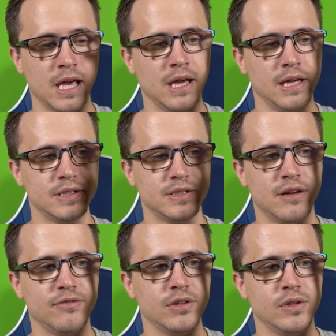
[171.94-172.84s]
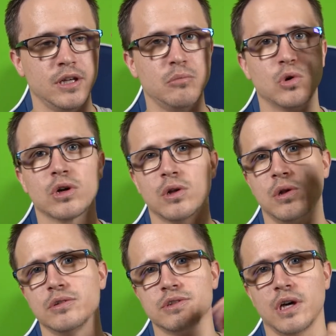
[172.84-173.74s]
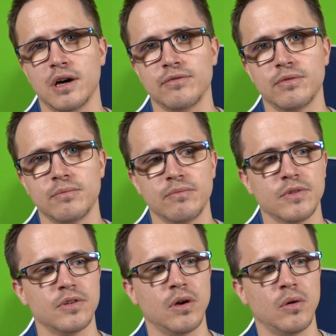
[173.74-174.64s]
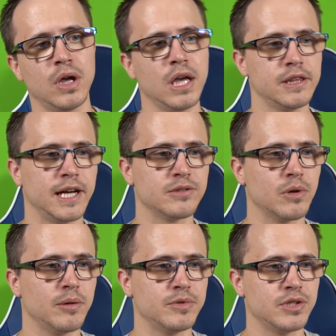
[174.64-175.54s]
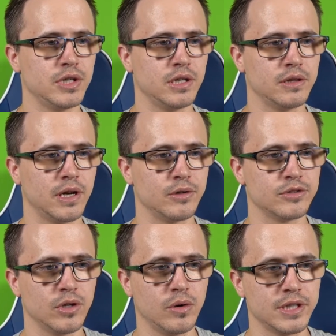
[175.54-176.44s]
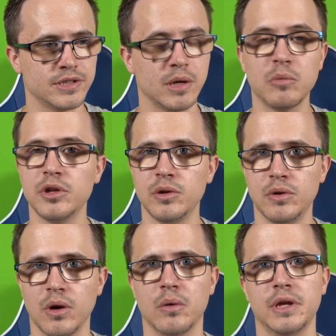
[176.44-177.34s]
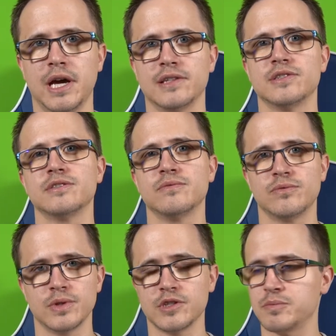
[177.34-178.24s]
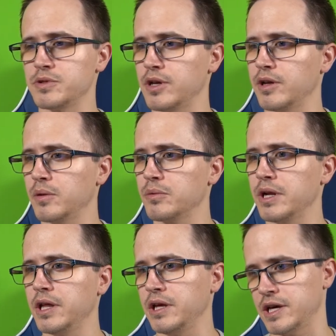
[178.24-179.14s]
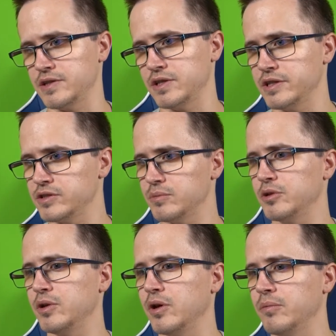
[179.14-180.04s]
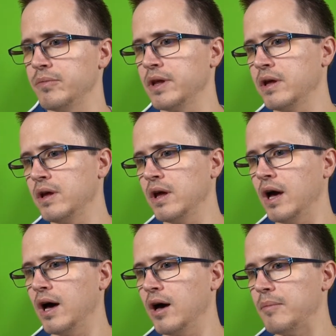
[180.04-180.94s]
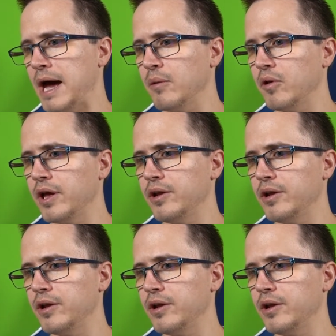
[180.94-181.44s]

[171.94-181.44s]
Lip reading: is definitely more closed off. So that's what I'm seeing there. So it's someone you know, yes. For this particular reading, yes, it is someone you know. How will I